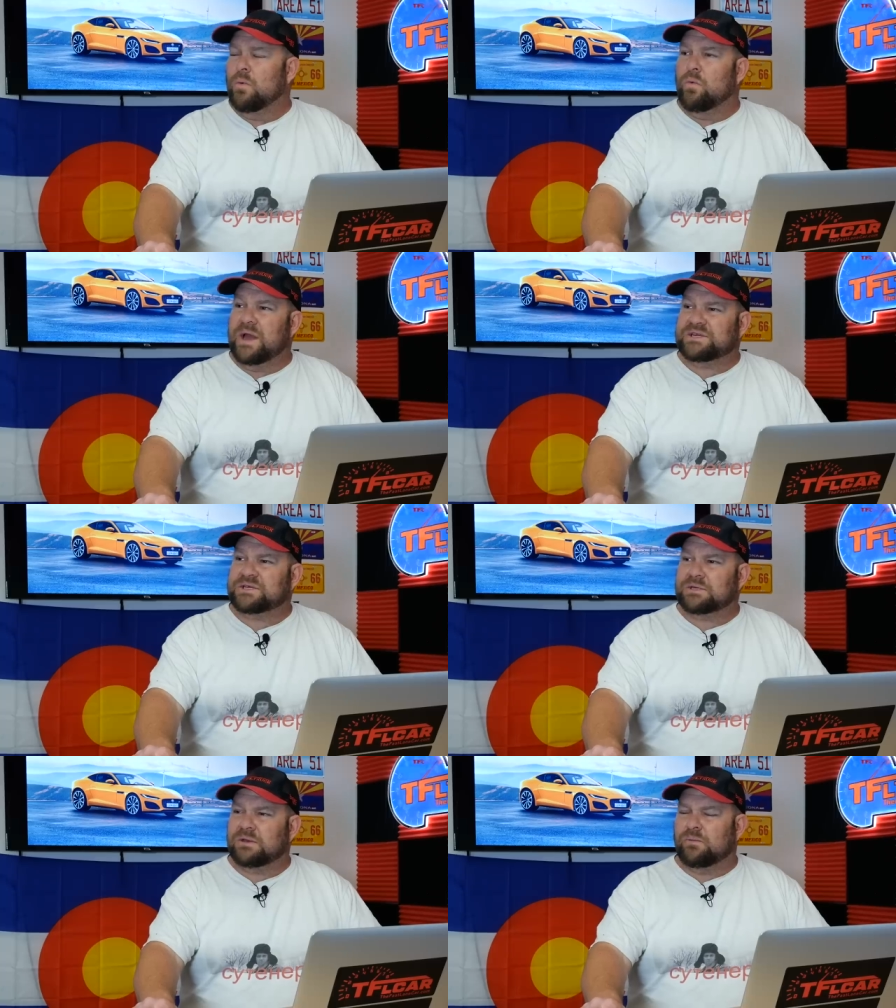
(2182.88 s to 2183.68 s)

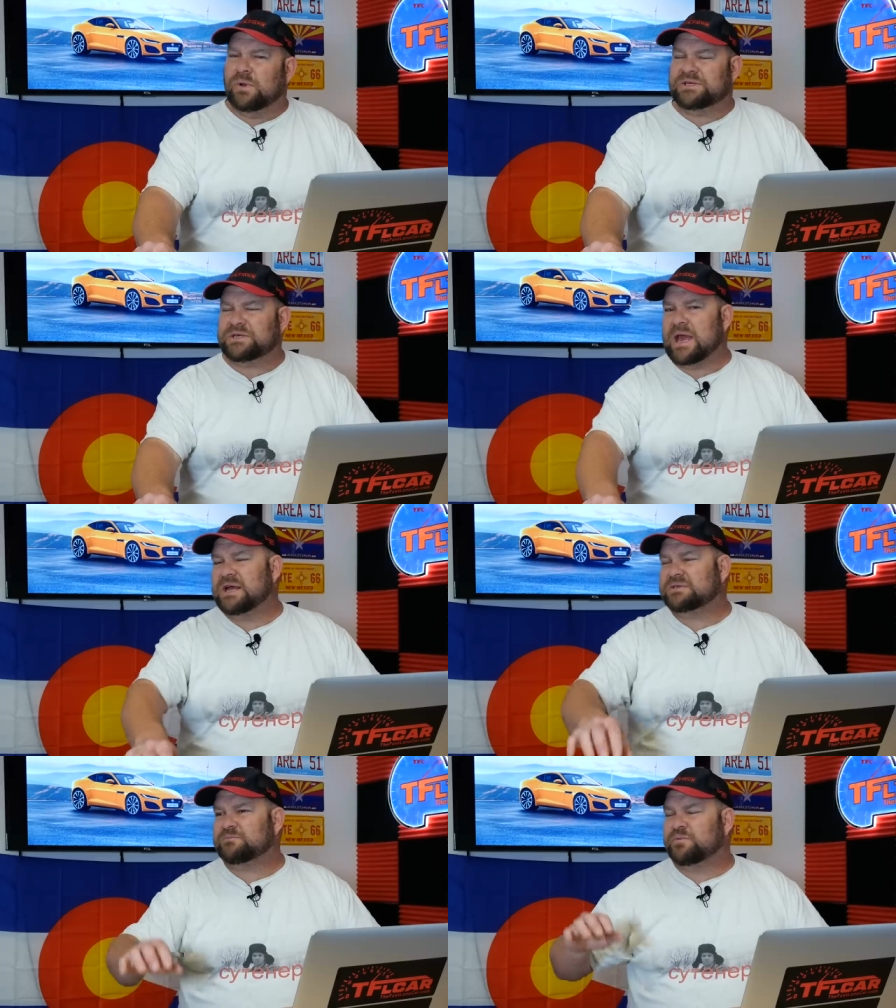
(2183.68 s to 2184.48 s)
Which, which
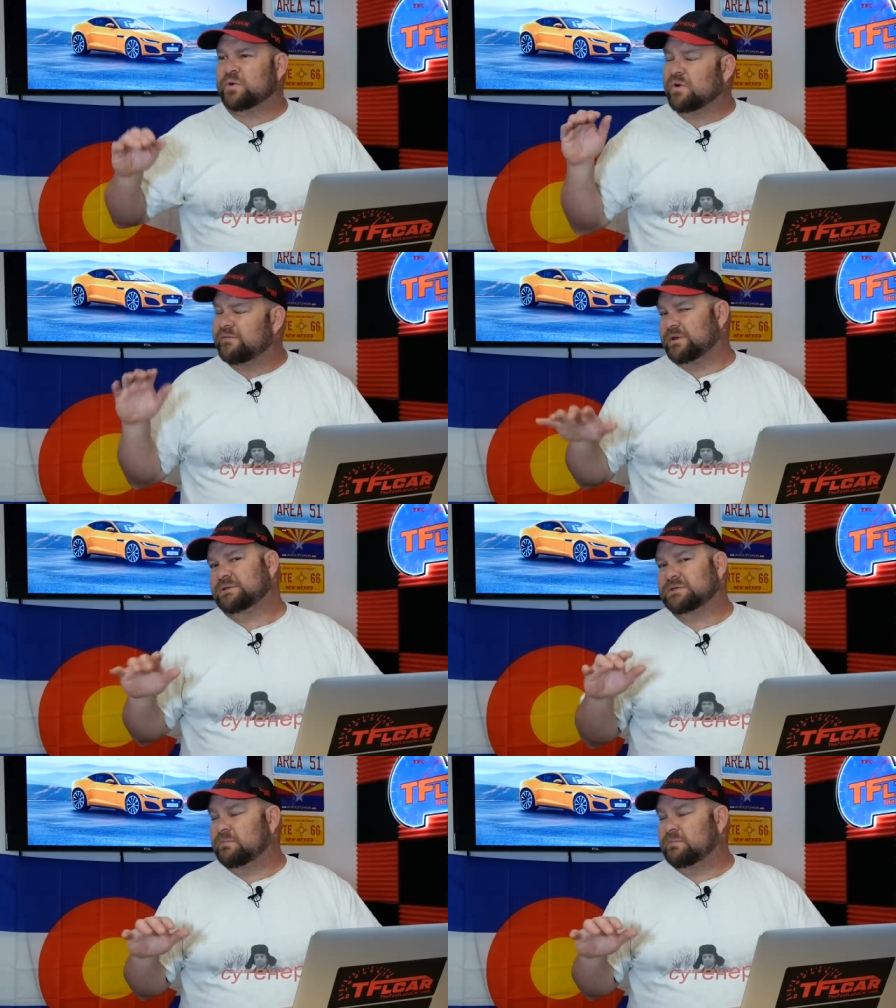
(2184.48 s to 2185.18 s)
has proven